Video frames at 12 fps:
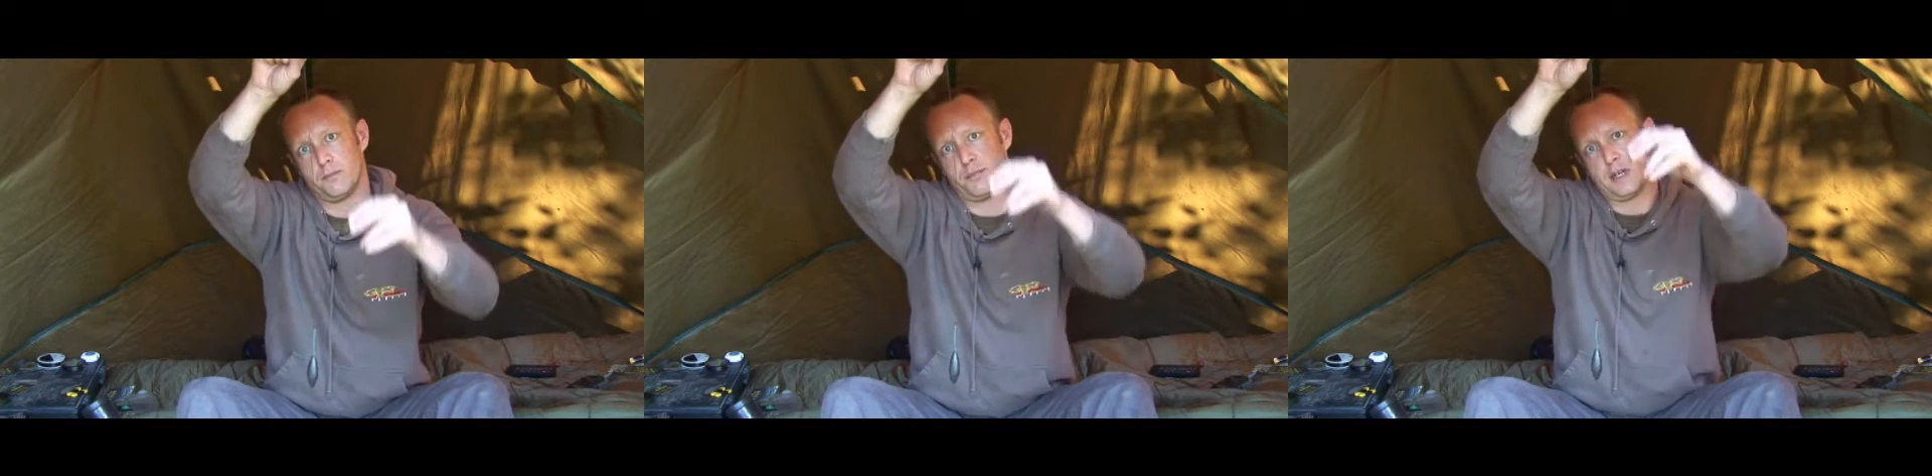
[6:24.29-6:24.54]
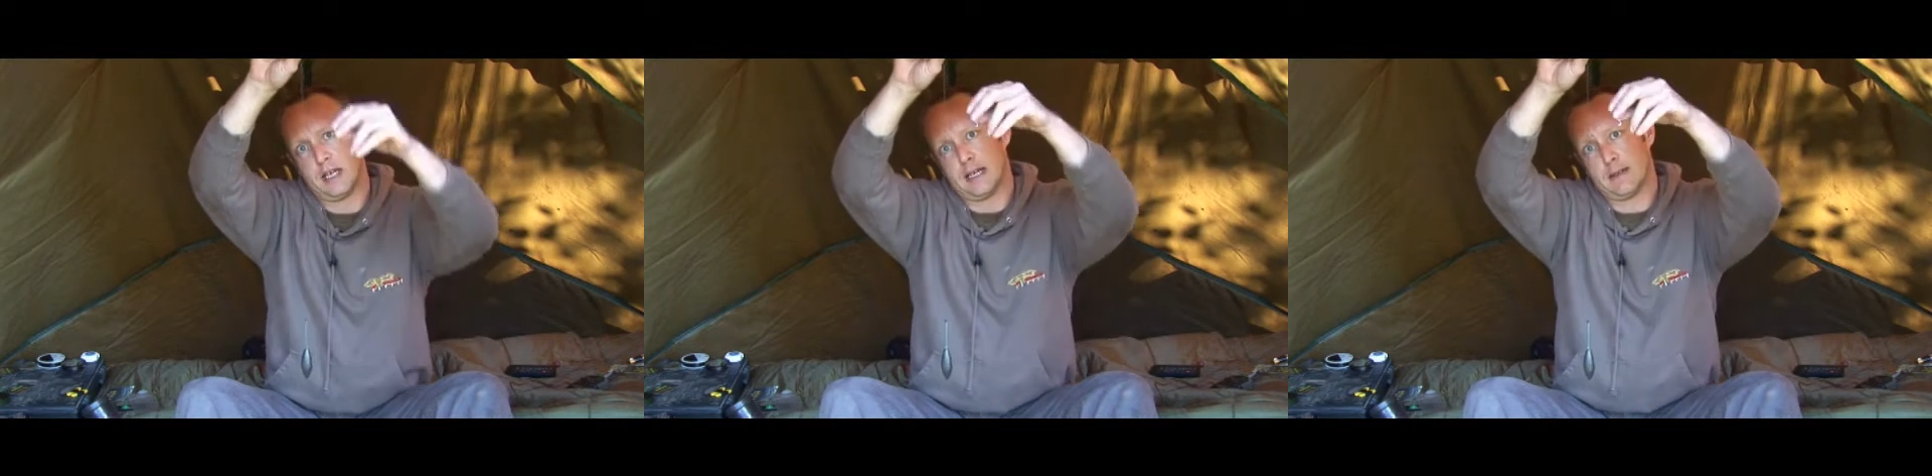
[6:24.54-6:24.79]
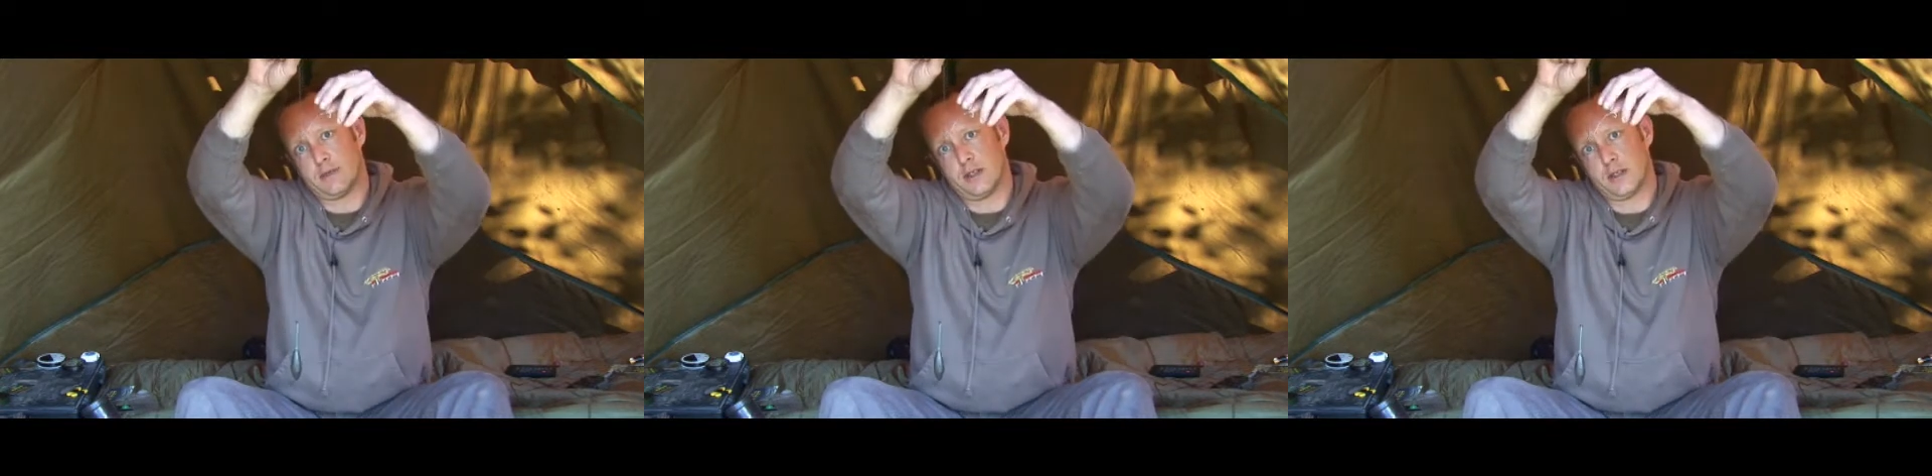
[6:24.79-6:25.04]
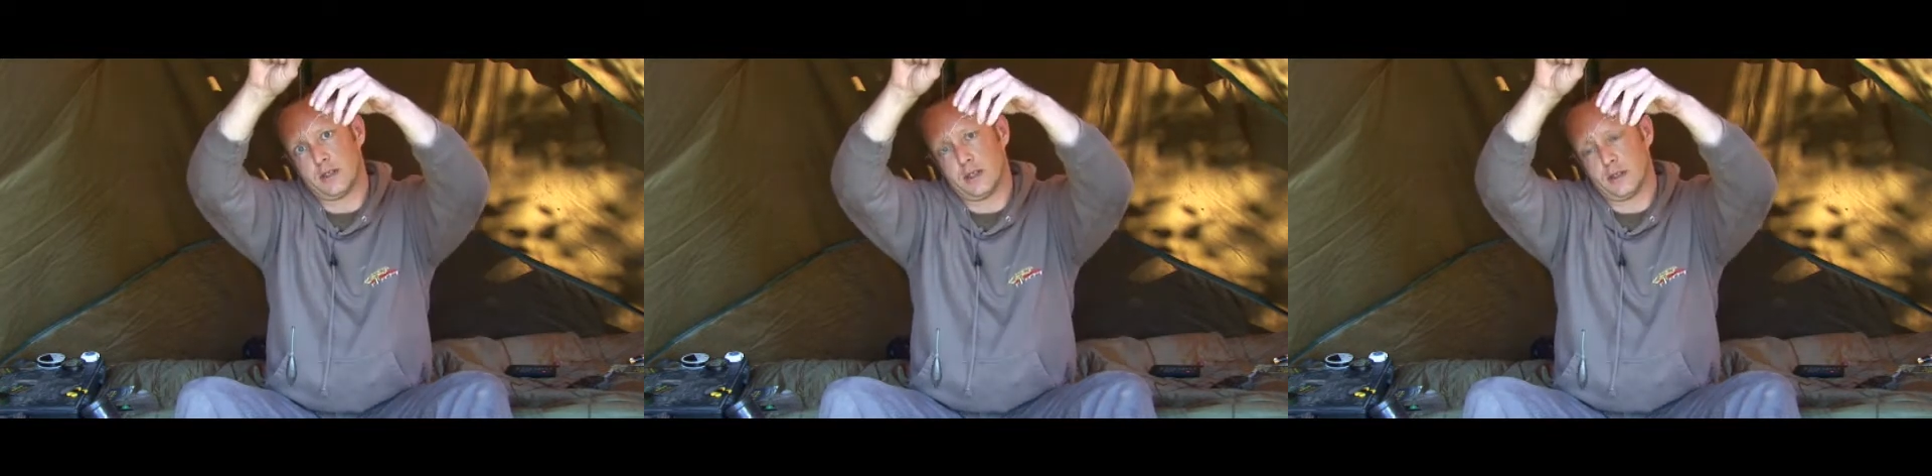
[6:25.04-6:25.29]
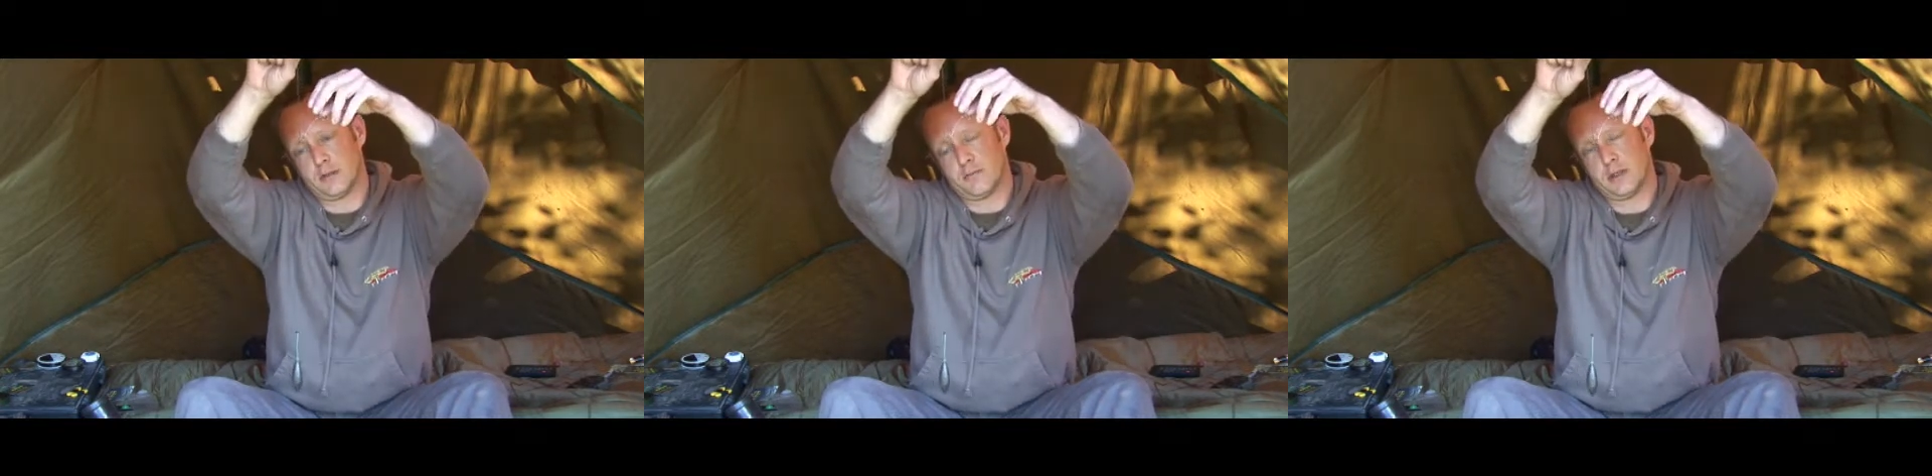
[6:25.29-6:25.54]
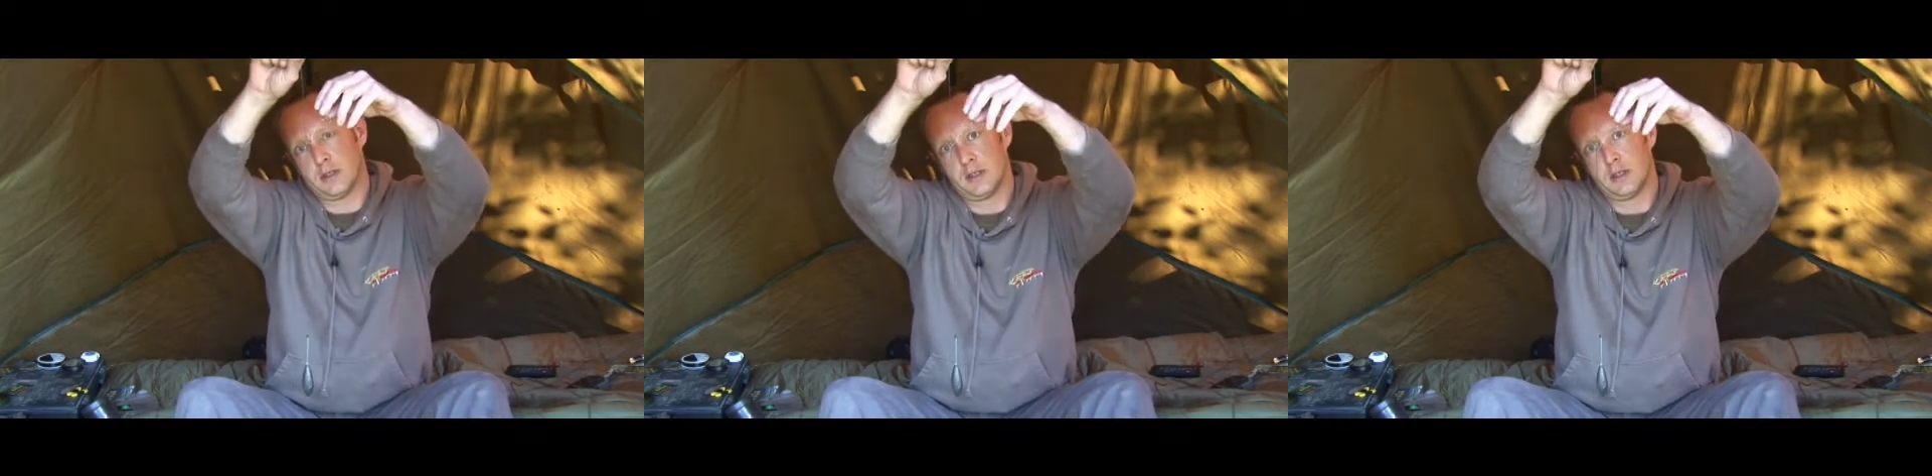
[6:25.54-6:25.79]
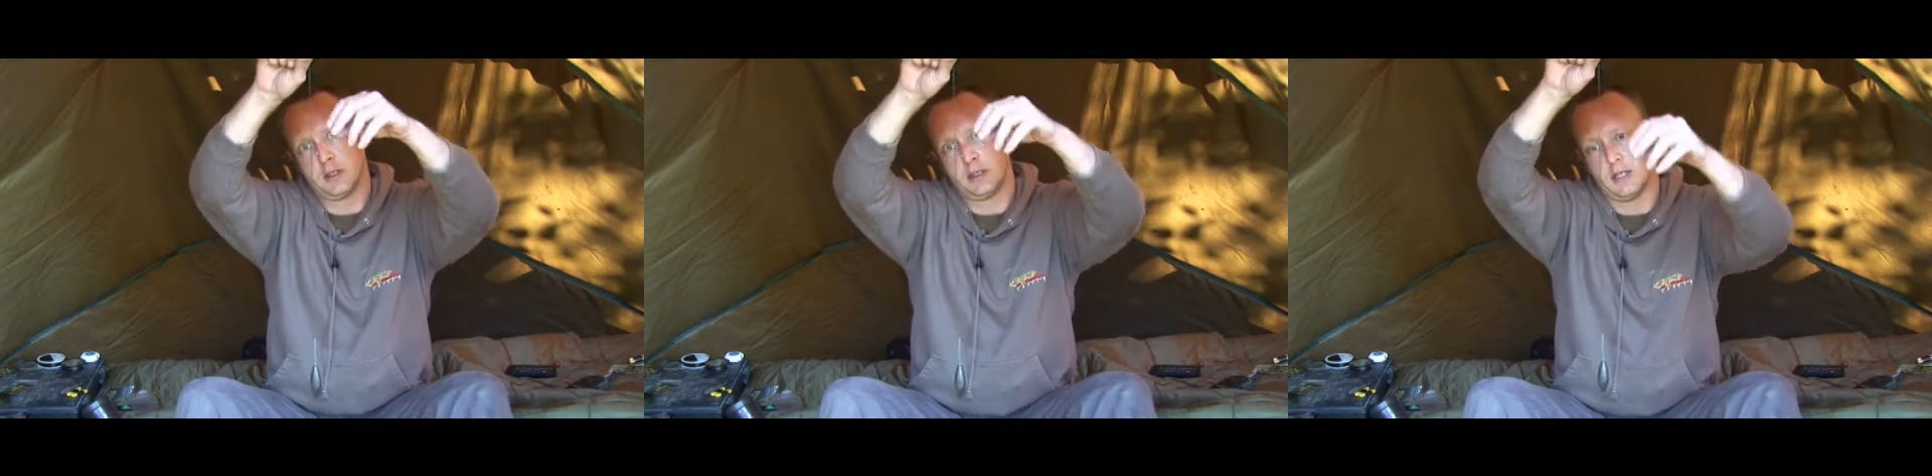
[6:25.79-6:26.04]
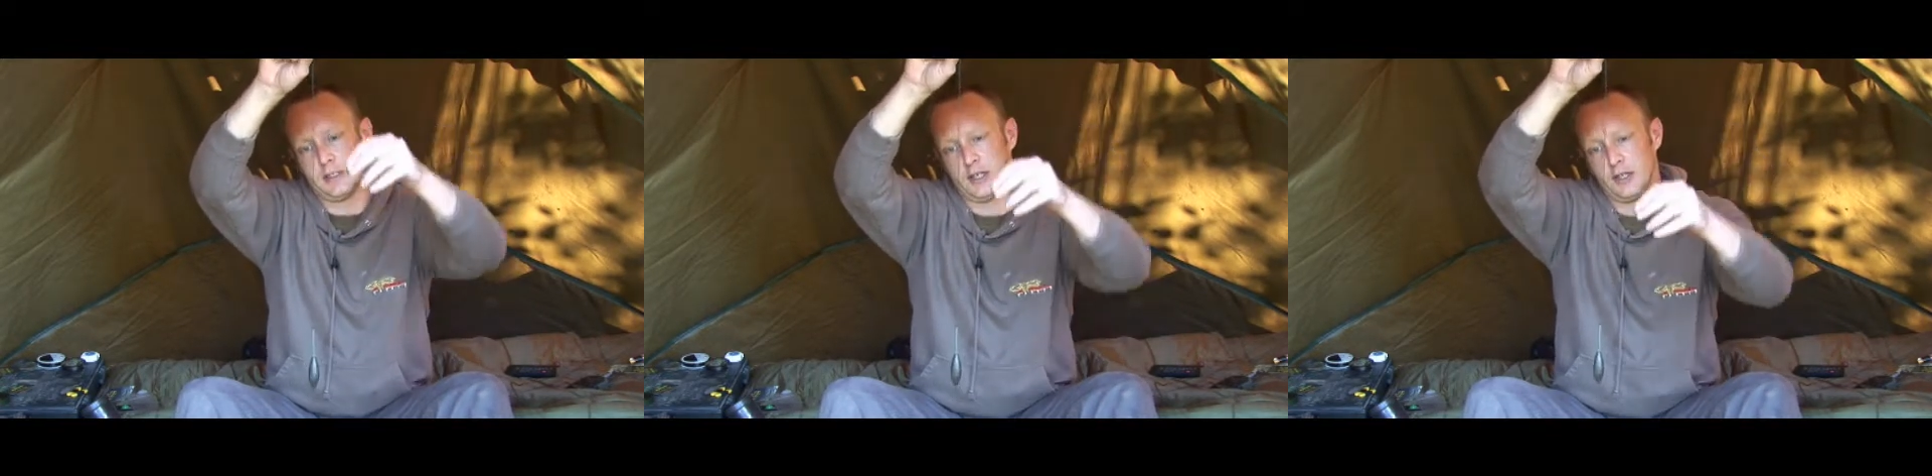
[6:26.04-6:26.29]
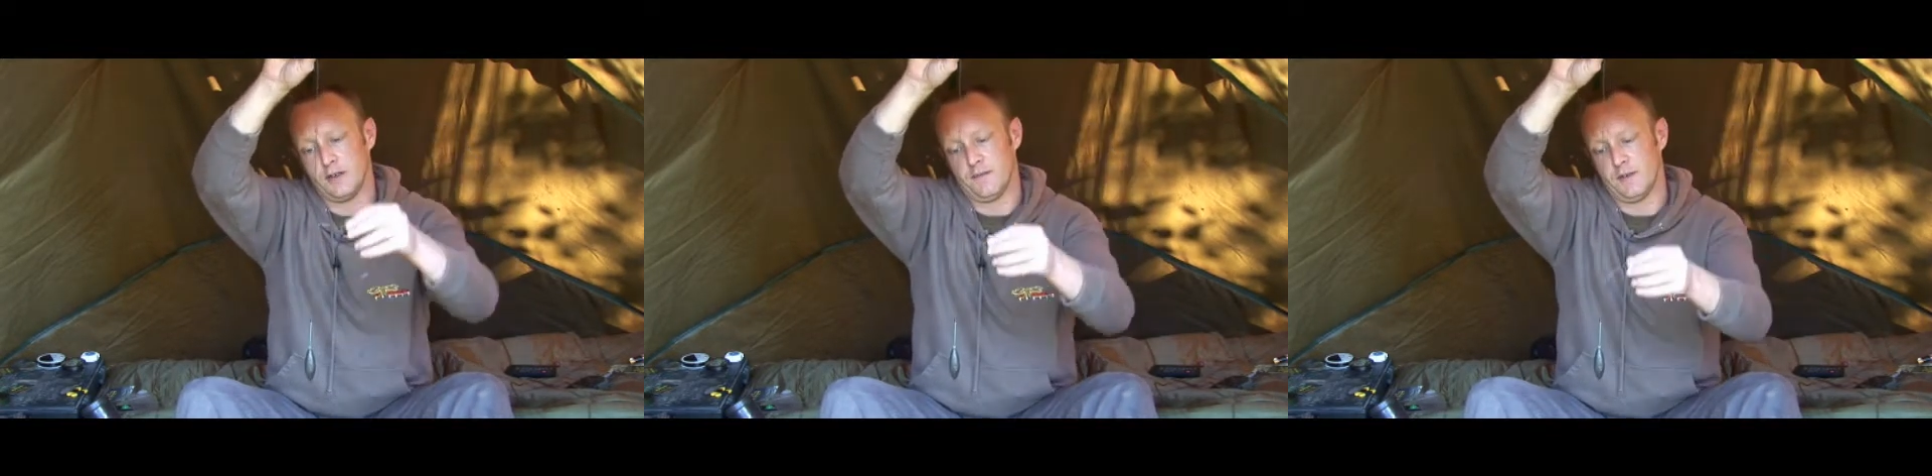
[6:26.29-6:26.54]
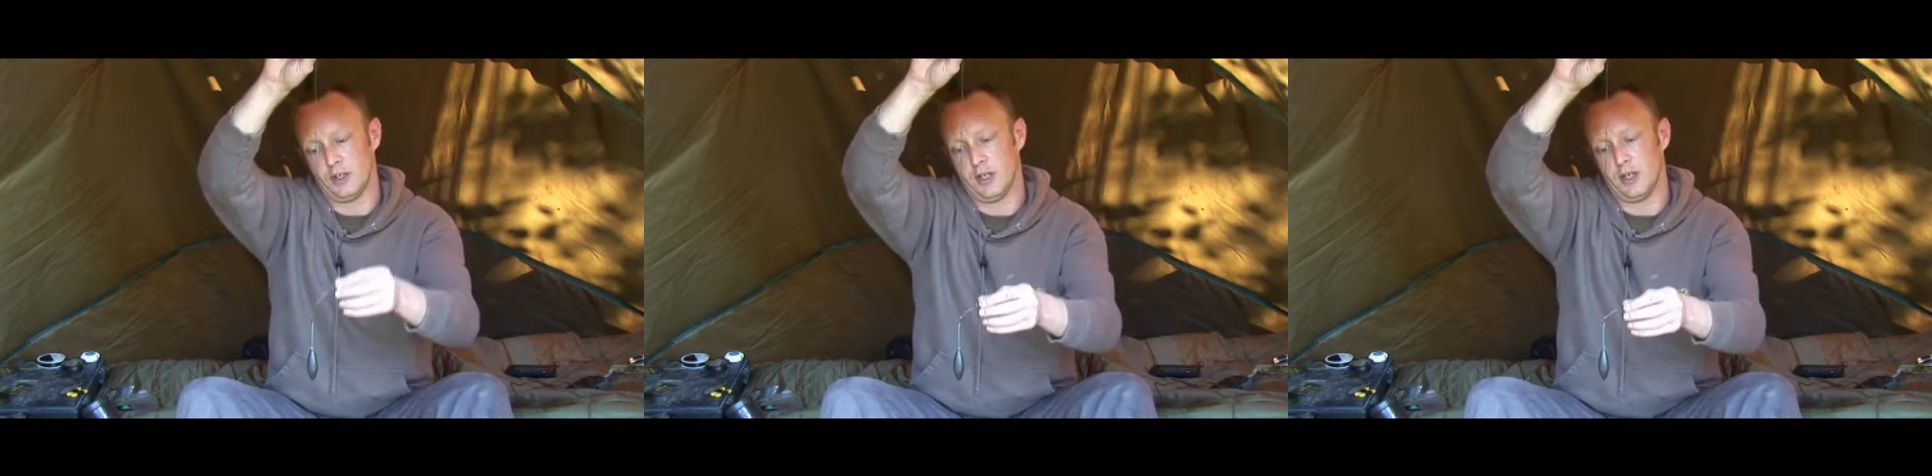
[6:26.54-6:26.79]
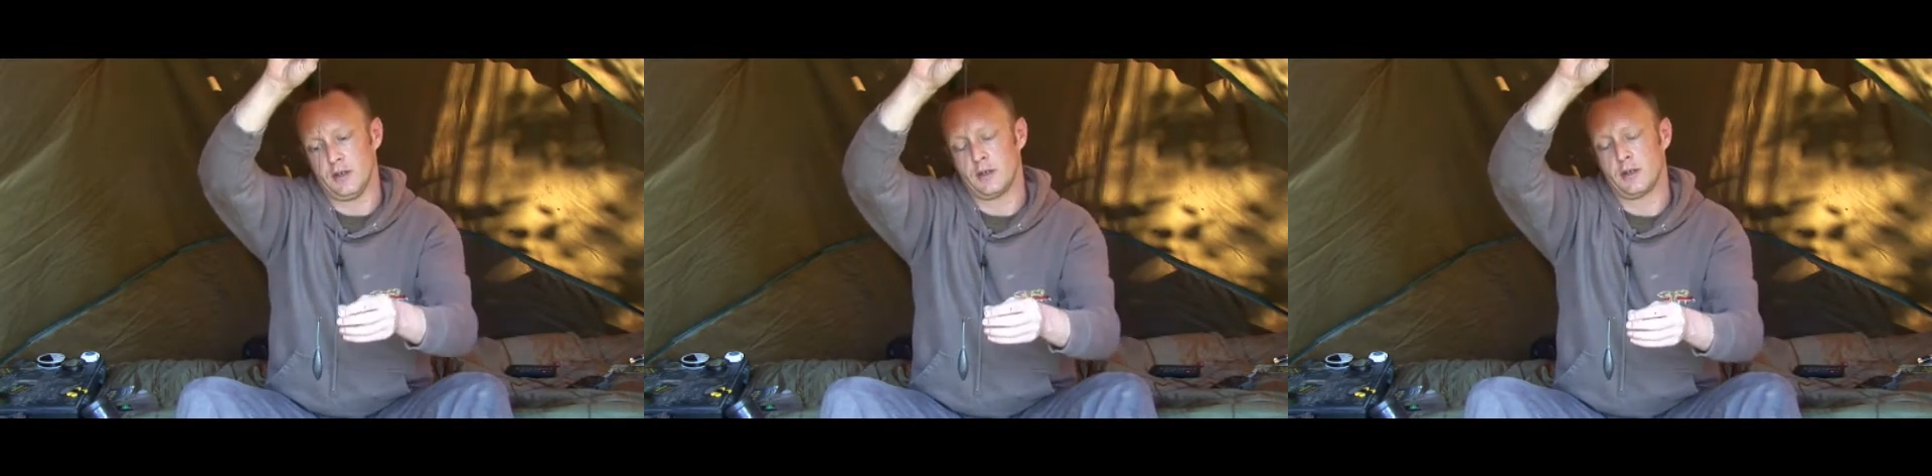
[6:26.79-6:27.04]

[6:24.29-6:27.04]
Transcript: bring it up to the top, and then you're fishing.